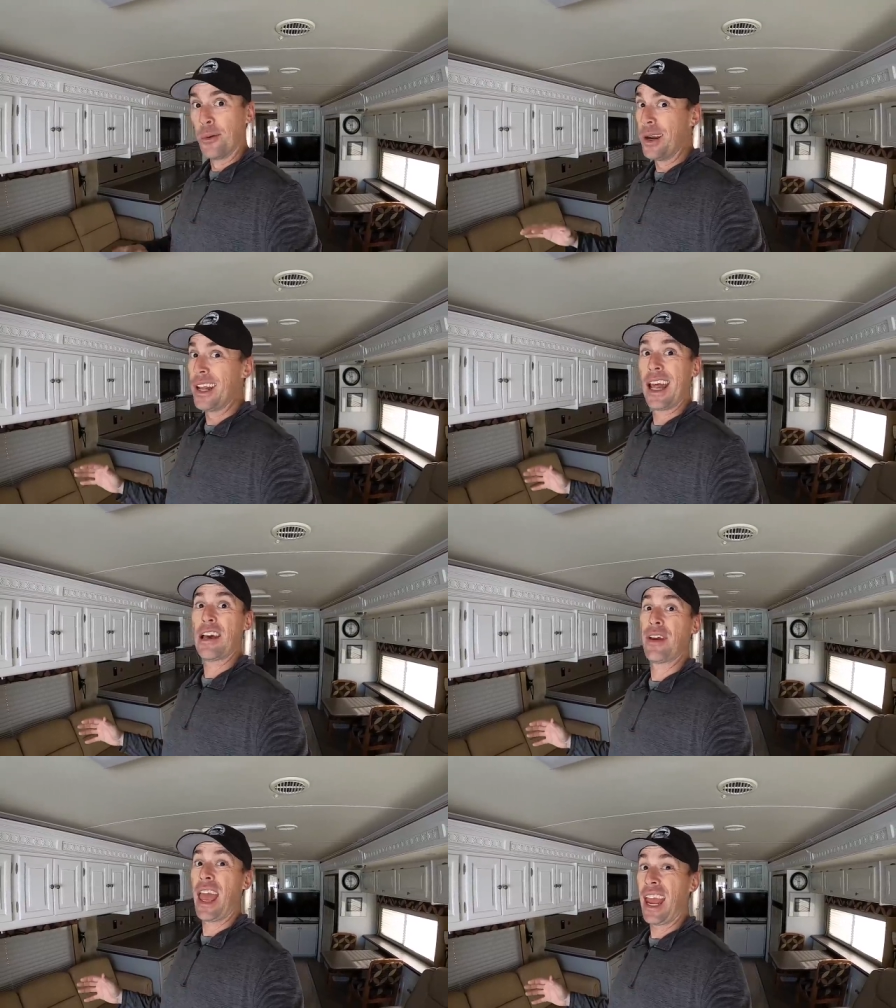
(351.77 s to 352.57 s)
We didn't
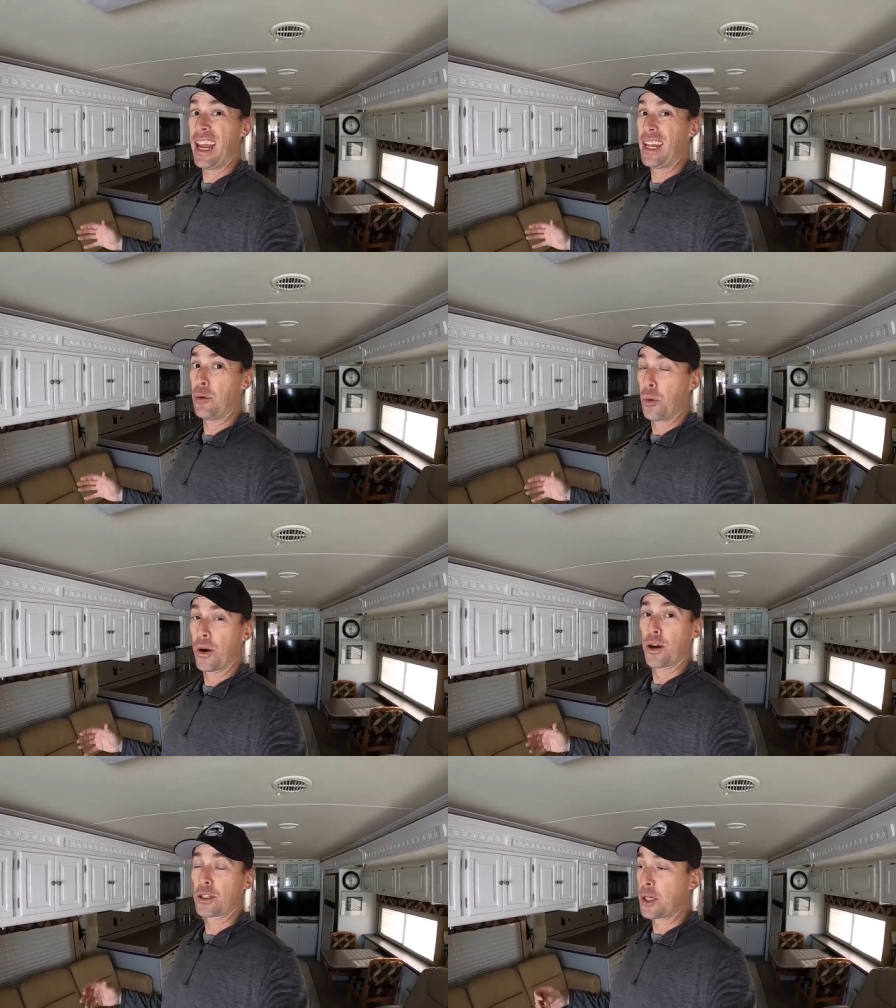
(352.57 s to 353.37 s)
have any
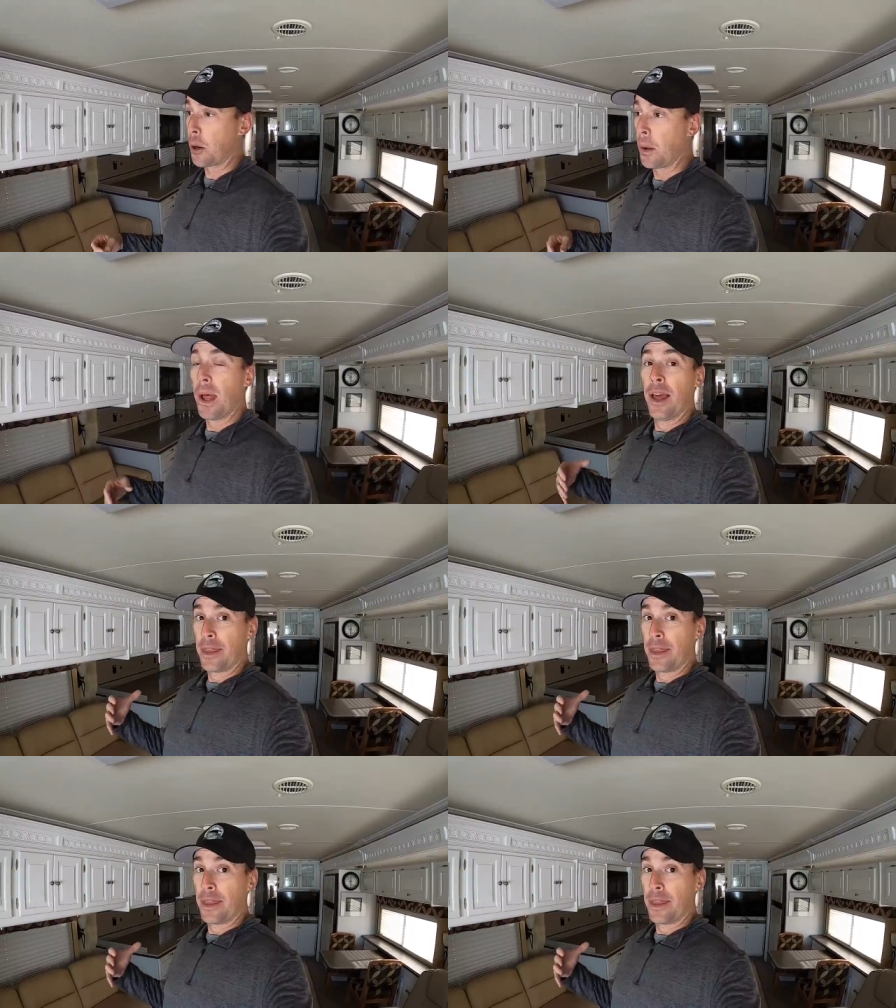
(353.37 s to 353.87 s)
work. So